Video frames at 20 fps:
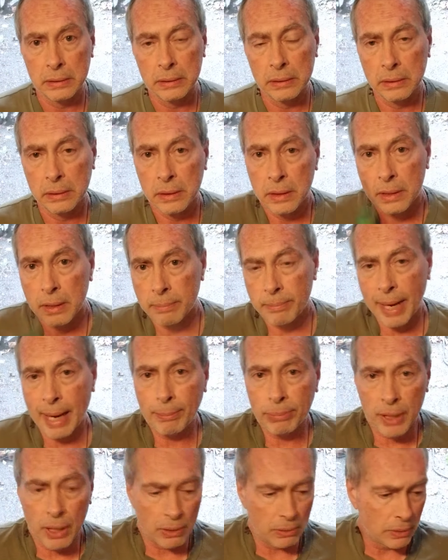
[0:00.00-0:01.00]

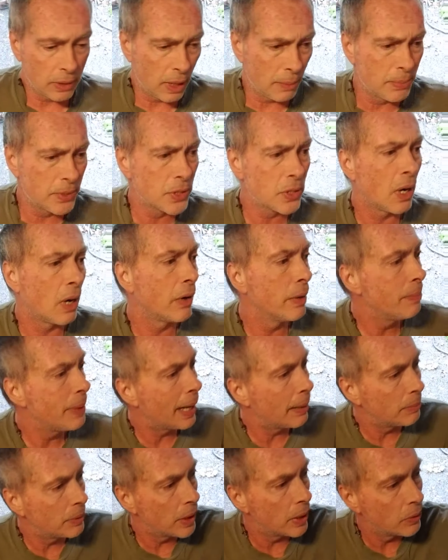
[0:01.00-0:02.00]
Pablo, I'm sorry,
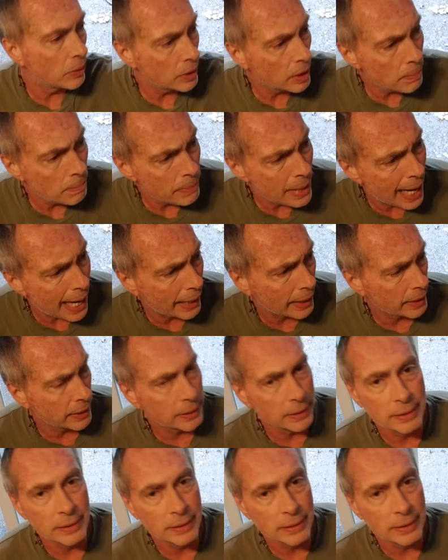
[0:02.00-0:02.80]
Pablo, come back.